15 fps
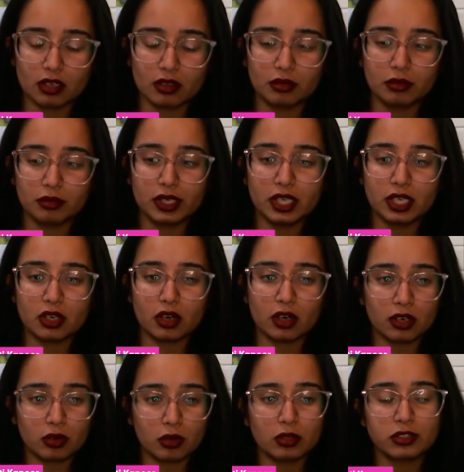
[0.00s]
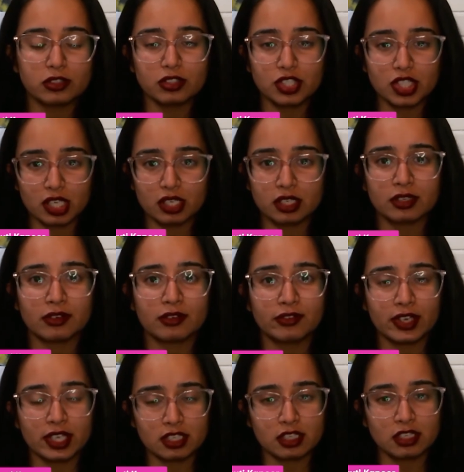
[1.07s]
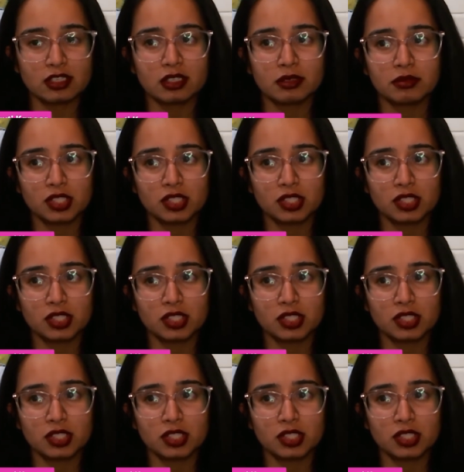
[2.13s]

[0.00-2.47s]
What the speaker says: We are also facing some